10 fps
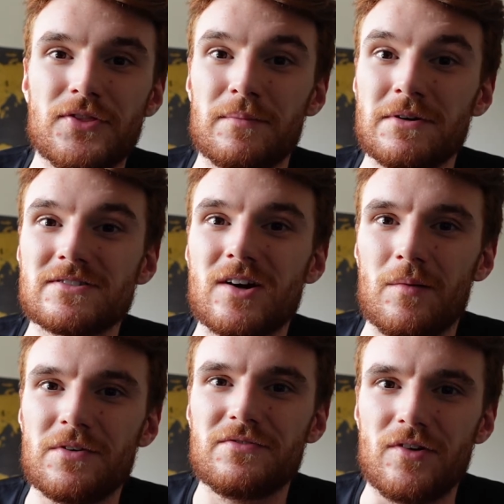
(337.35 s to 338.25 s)
The most
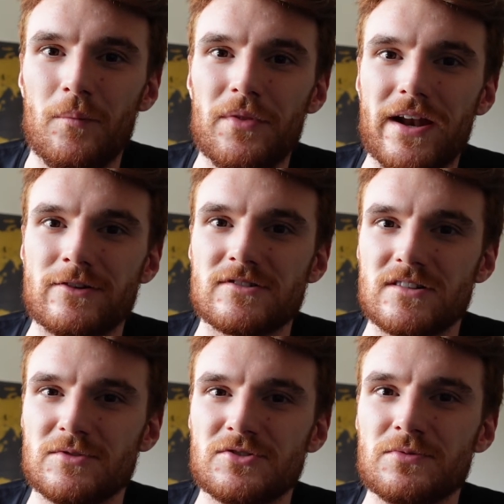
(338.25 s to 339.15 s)
common form that
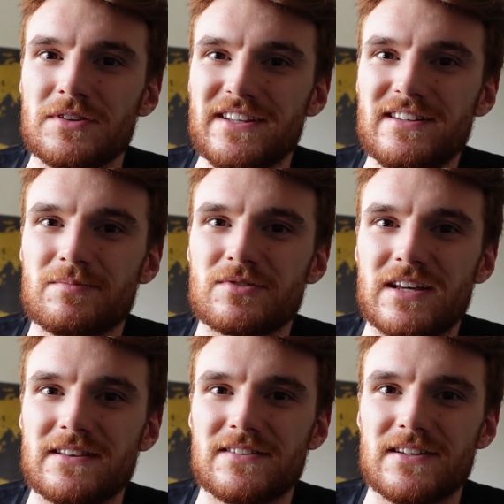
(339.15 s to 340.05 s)
Autónomos will need to
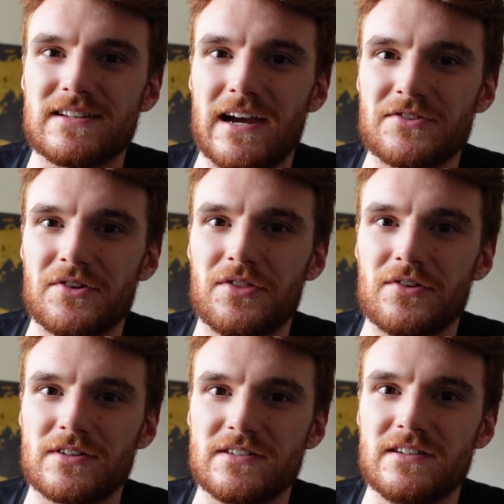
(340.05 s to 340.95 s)
present to the tax
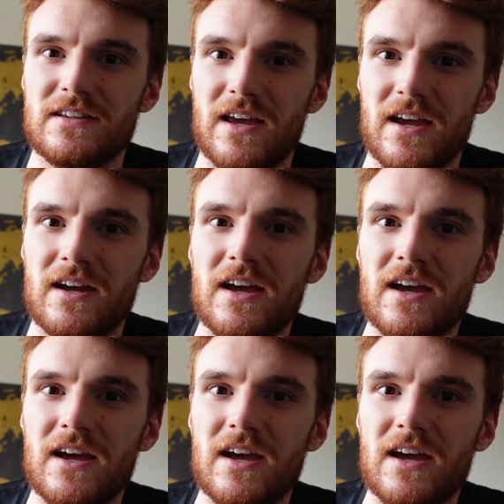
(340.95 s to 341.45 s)
authorities here